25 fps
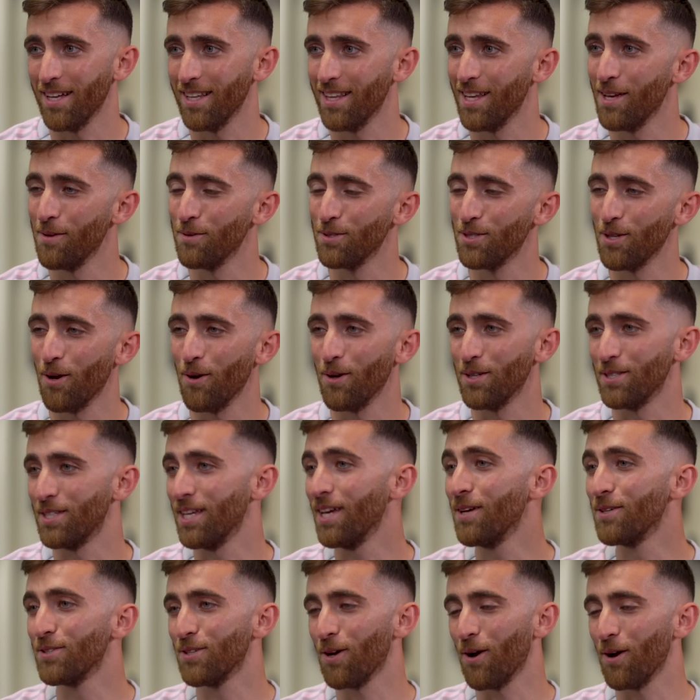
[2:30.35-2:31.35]

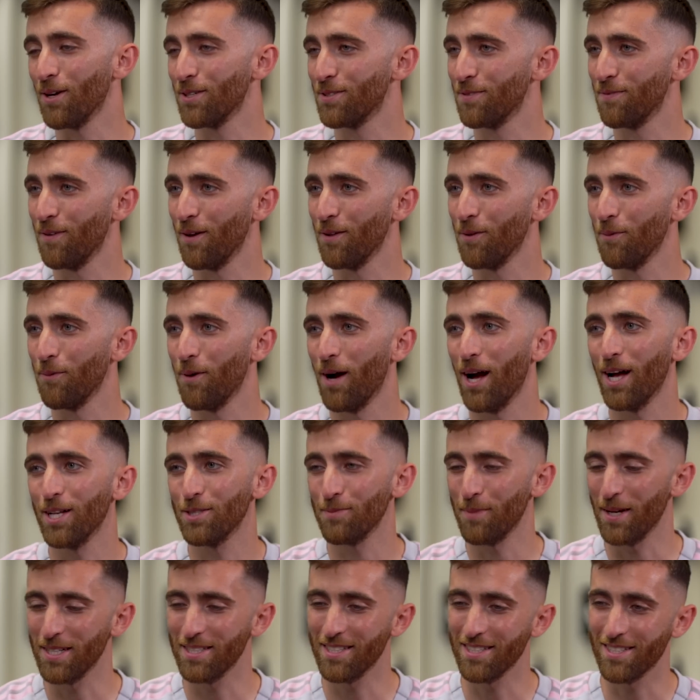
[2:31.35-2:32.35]
He was always fun to
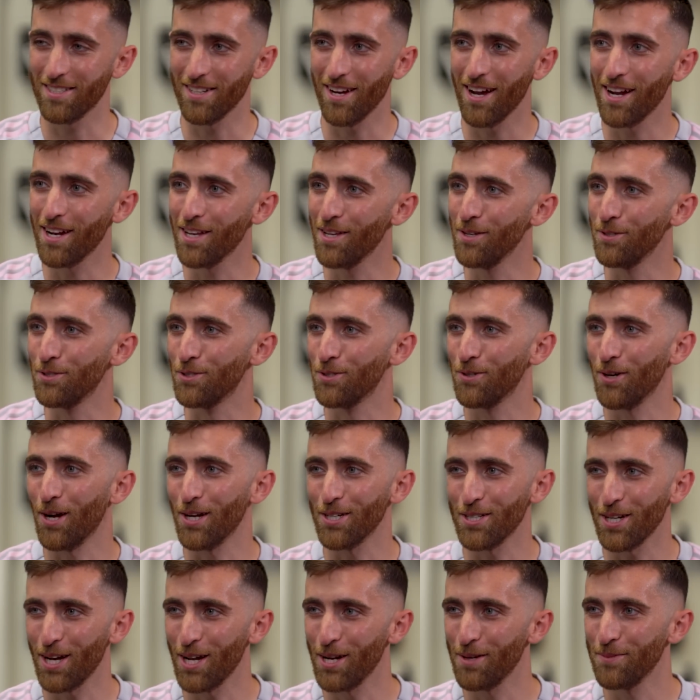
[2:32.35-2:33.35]
watch. My sister had a huge
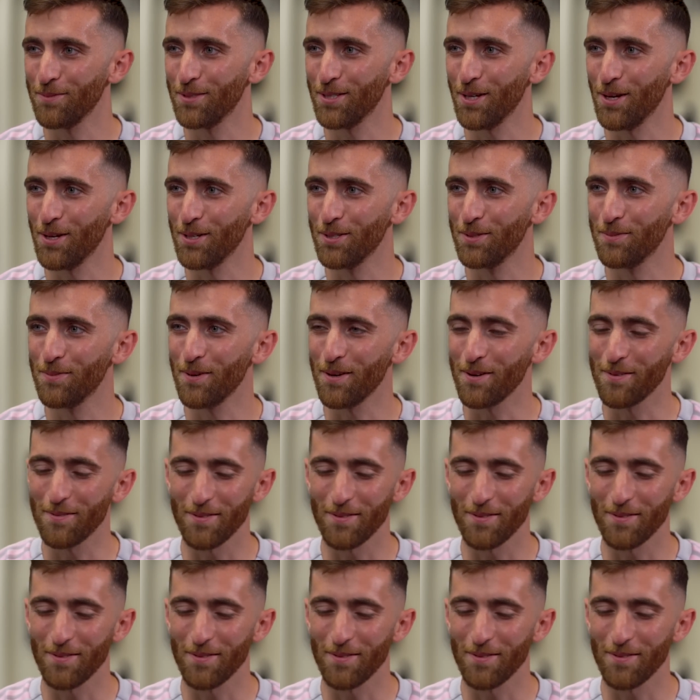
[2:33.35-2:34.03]
crush on him, so it's pretty